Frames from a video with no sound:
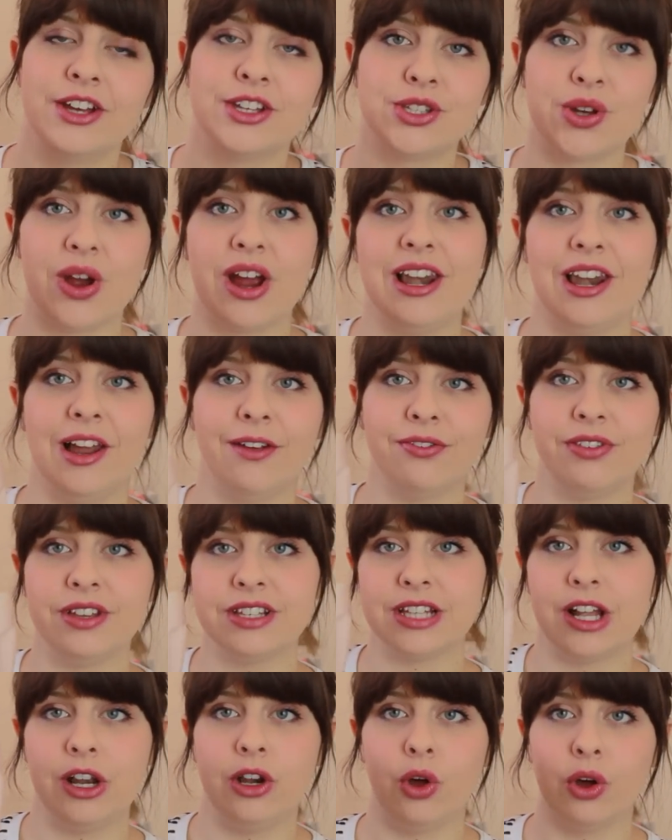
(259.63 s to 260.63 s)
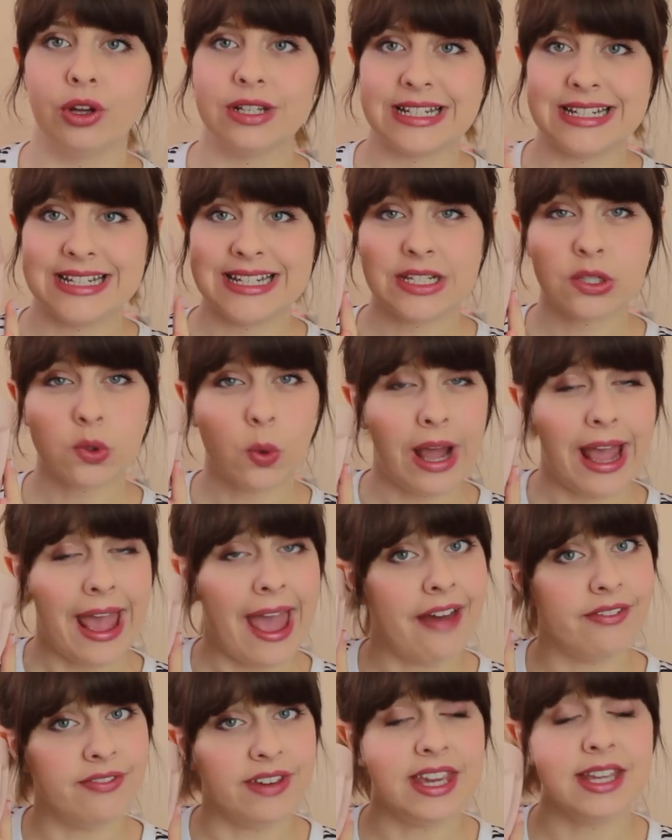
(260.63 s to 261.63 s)
So I love this a lot. It is quite
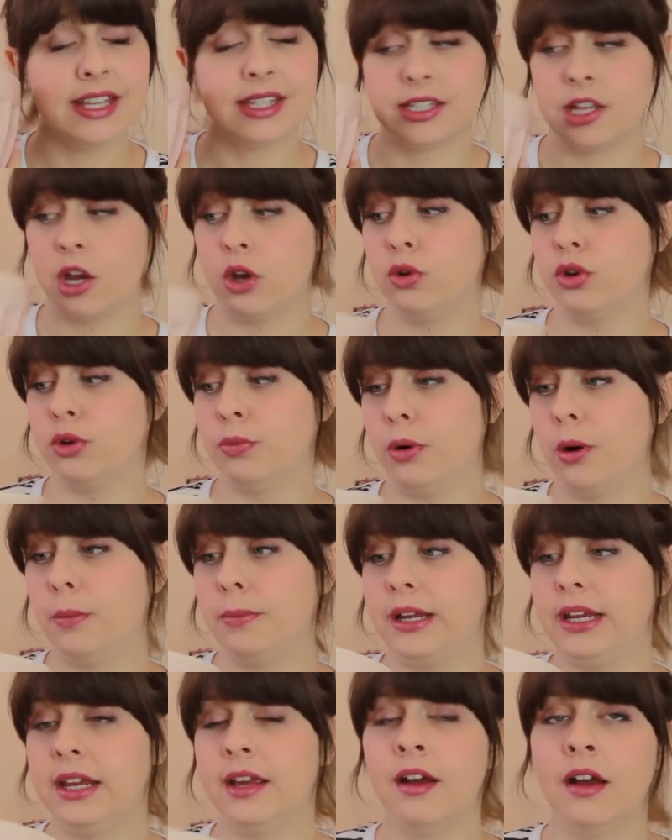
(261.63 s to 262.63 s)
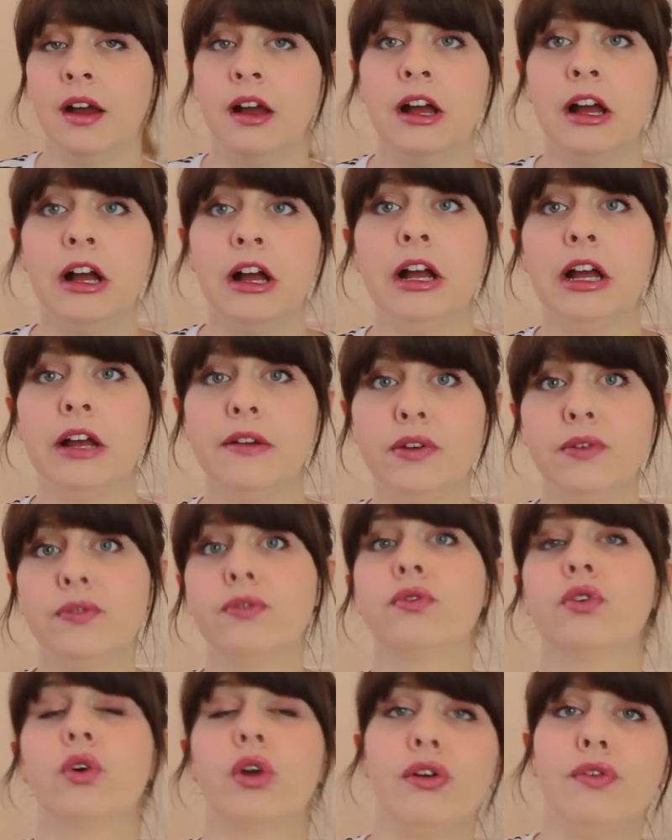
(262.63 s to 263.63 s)
heavy, so you probably, if
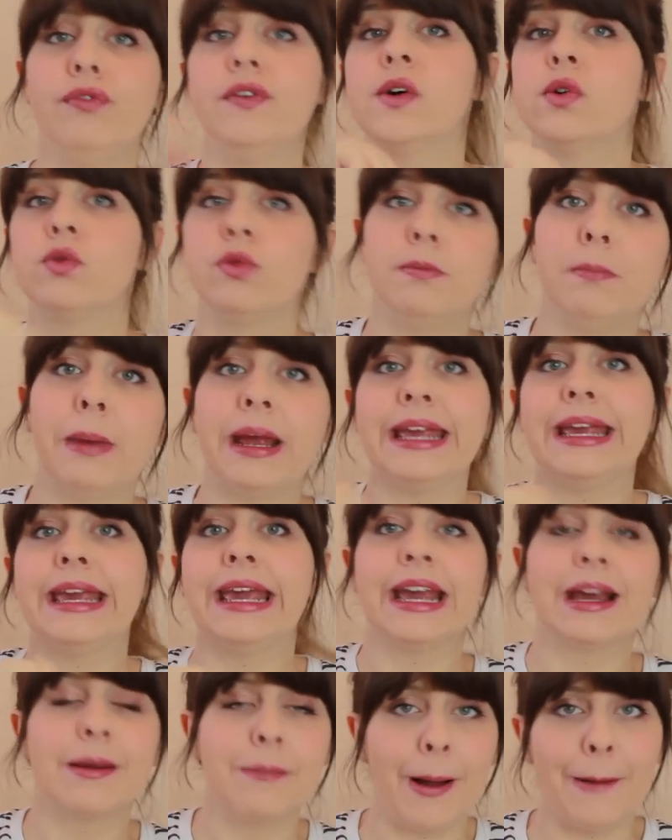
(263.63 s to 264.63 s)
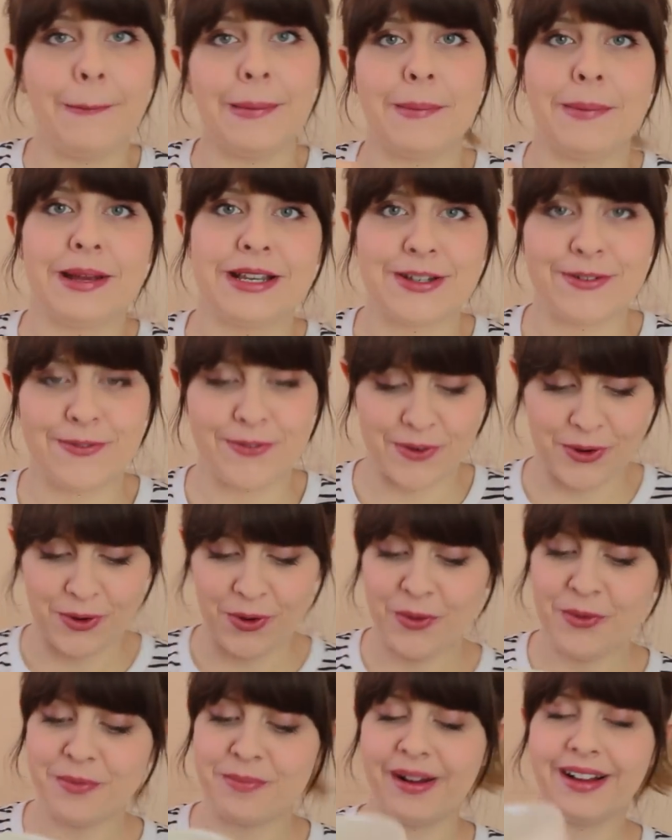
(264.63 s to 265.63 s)
you've got it filled with baking, it might be a bit
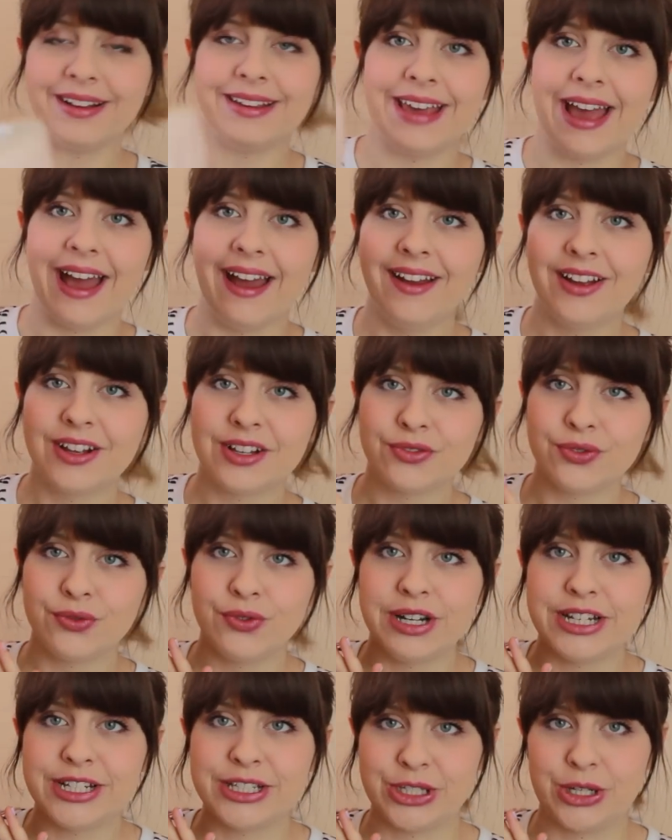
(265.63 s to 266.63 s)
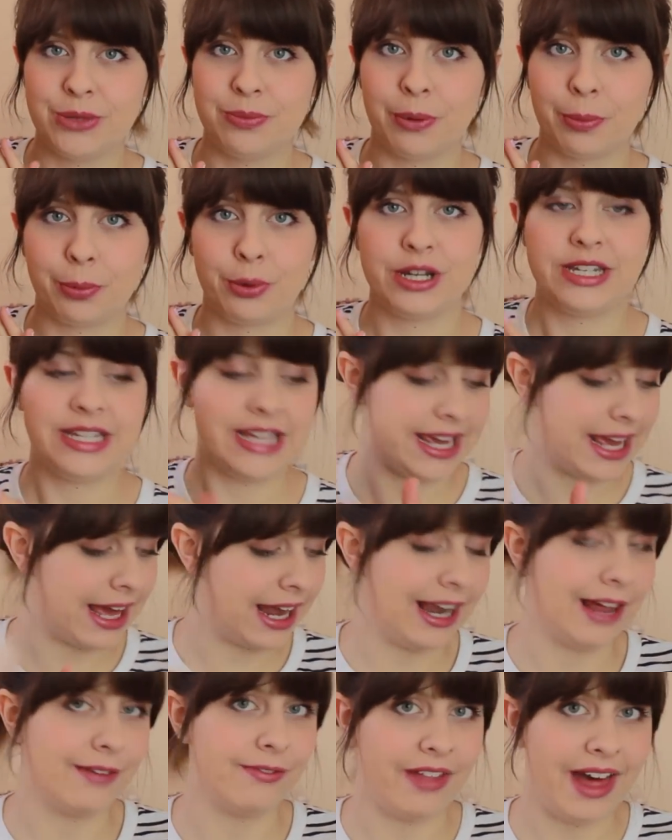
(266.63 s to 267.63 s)
difficult, but yeah, really super pretty.
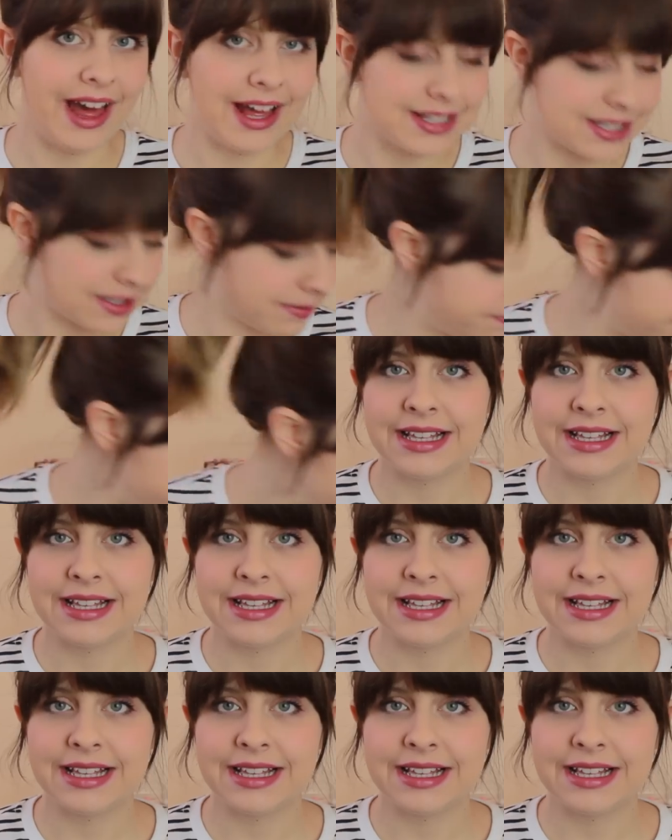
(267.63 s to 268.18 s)
I love that.